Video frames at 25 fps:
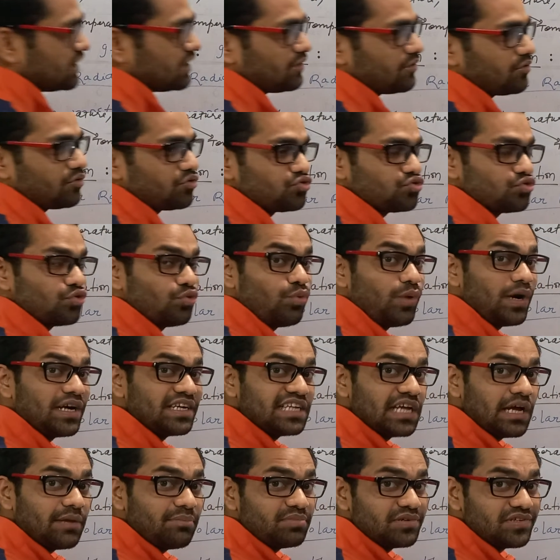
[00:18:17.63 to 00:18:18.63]
So
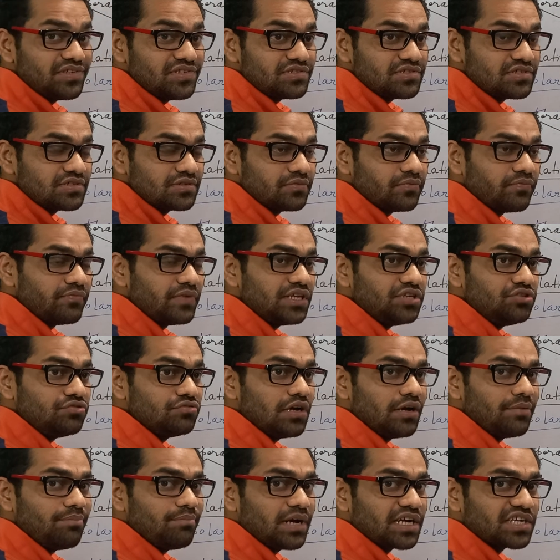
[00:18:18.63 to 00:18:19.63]
what happens when you
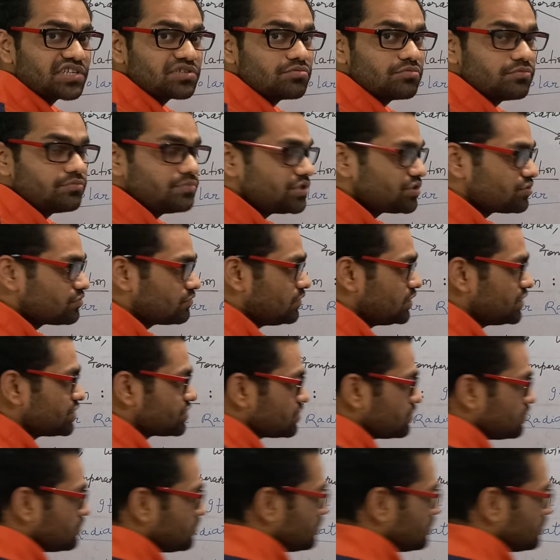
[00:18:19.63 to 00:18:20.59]
have maximum insolation?